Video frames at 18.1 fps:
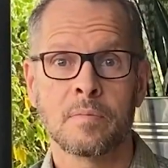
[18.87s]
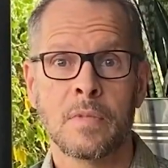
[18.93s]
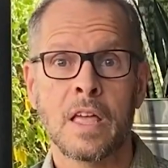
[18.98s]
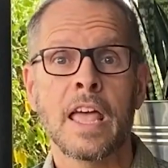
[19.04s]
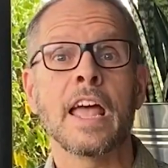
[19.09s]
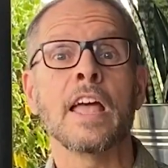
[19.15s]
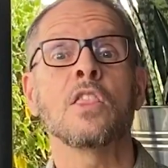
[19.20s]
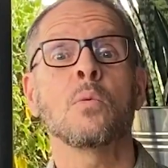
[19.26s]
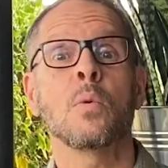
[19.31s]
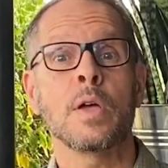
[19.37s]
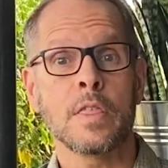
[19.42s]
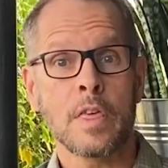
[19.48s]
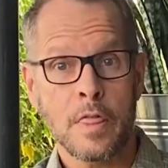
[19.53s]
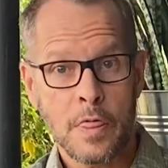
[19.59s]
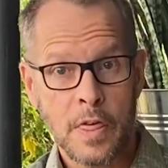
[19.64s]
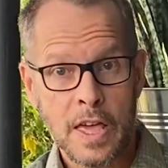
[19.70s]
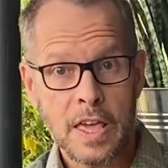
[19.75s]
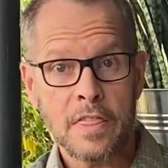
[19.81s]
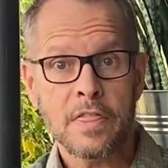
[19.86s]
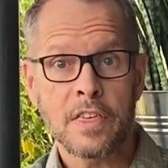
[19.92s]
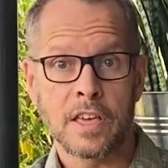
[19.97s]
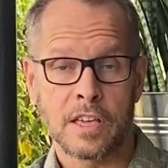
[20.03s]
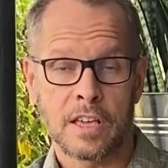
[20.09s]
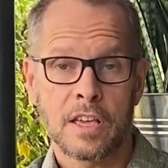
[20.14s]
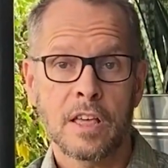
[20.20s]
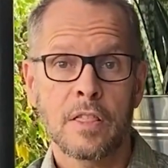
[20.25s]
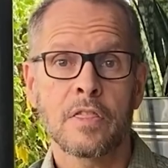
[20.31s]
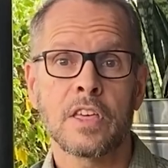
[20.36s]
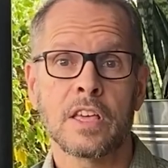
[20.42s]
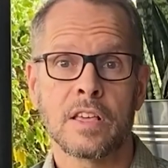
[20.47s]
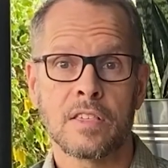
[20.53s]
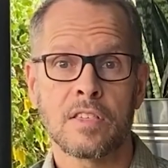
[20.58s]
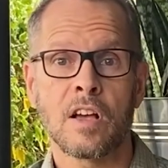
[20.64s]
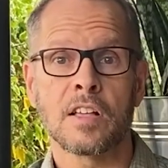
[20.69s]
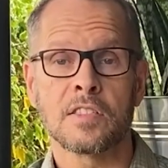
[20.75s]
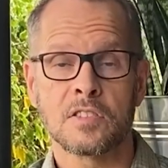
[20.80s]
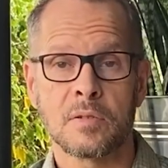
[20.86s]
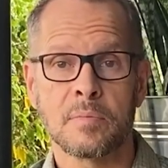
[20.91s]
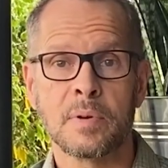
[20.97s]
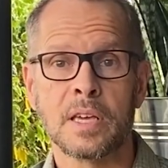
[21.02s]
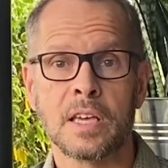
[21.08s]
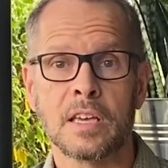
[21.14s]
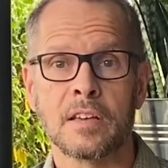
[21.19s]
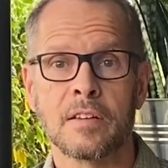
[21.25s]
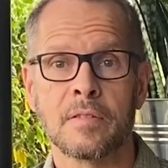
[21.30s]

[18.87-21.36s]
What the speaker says: and the way that they think things ought to be.